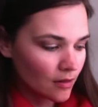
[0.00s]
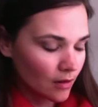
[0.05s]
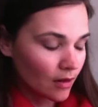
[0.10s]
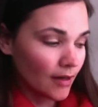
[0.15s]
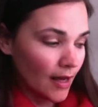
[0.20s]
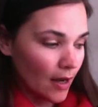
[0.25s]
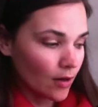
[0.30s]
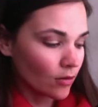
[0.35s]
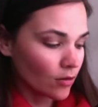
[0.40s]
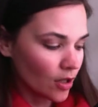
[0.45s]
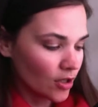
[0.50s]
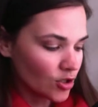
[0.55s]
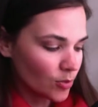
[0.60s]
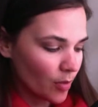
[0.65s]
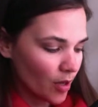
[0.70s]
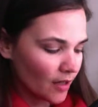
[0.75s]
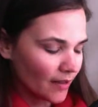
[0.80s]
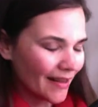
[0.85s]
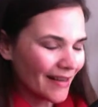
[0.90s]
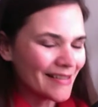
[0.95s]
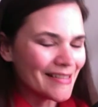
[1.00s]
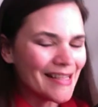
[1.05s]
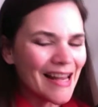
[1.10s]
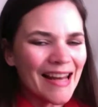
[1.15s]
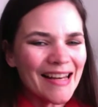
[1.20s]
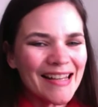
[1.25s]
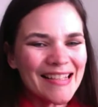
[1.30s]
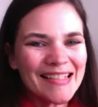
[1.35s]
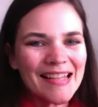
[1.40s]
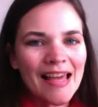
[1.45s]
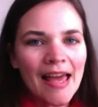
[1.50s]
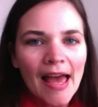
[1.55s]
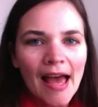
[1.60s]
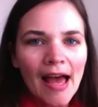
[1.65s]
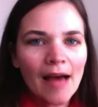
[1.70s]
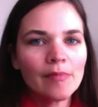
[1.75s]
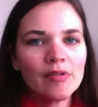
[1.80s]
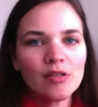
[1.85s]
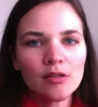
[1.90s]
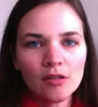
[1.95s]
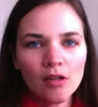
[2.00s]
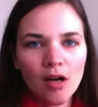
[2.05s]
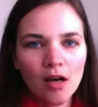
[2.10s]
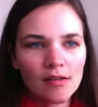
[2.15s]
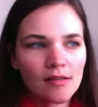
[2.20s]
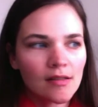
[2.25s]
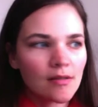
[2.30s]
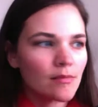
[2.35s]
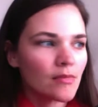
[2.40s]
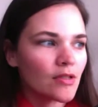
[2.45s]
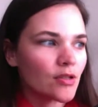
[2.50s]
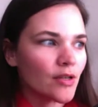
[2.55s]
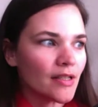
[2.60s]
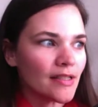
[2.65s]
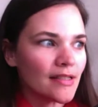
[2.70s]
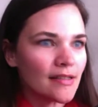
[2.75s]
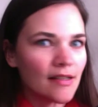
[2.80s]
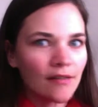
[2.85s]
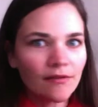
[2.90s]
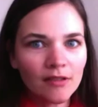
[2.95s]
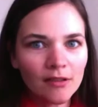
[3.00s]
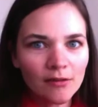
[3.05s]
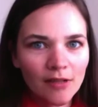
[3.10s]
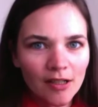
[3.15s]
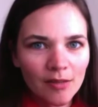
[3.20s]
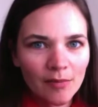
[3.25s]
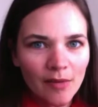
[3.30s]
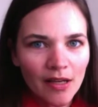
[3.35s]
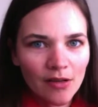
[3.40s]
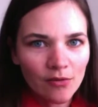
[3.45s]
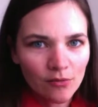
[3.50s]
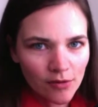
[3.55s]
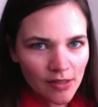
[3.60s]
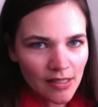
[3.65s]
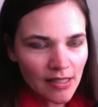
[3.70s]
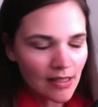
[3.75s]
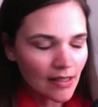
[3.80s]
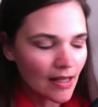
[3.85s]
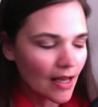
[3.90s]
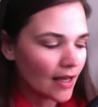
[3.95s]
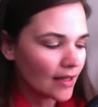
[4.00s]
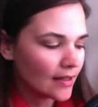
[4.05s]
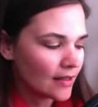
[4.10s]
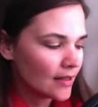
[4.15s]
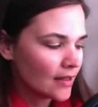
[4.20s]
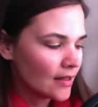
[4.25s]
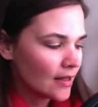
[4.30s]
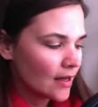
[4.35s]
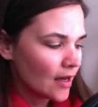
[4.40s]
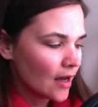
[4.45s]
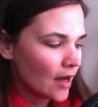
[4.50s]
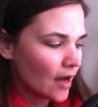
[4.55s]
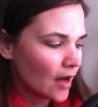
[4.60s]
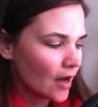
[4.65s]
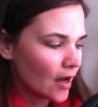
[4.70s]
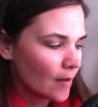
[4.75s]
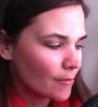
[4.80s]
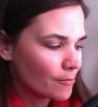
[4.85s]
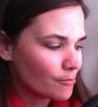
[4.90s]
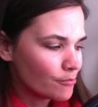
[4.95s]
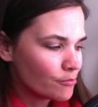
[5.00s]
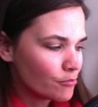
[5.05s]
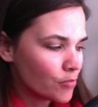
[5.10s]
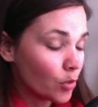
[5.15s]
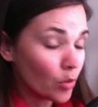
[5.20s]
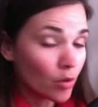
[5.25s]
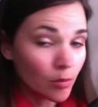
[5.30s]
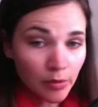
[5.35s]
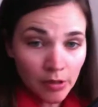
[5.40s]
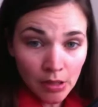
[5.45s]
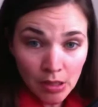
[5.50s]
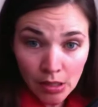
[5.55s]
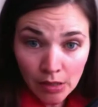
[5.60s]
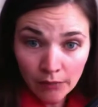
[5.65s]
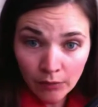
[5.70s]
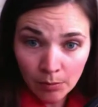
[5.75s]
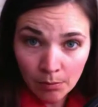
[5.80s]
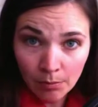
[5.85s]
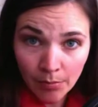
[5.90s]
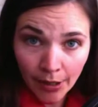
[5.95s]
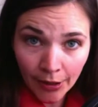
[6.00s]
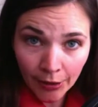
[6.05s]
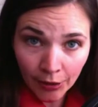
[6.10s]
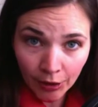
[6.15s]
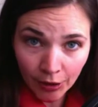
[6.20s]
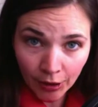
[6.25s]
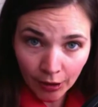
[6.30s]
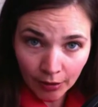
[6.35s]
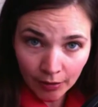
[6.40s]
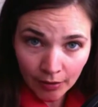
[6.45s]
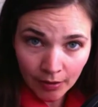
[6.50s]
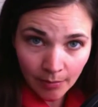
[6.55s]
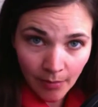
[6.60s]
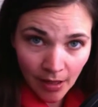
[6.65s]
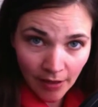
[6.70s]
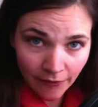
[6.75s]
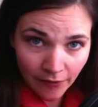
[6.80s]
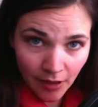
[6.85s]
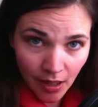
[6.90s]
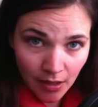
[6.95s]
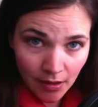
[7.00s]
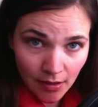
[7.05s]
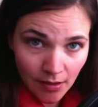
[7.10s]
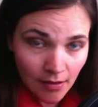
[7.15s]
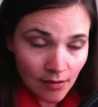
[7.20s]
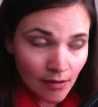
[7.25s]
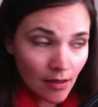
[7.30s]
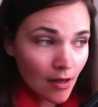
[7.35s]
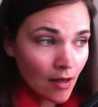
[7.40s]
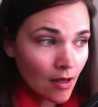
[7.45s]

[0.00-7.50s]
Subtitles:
on how to launch a podcast, and it's absolutely awesome. So I definitely recommend reading that. But what was even better, my friends,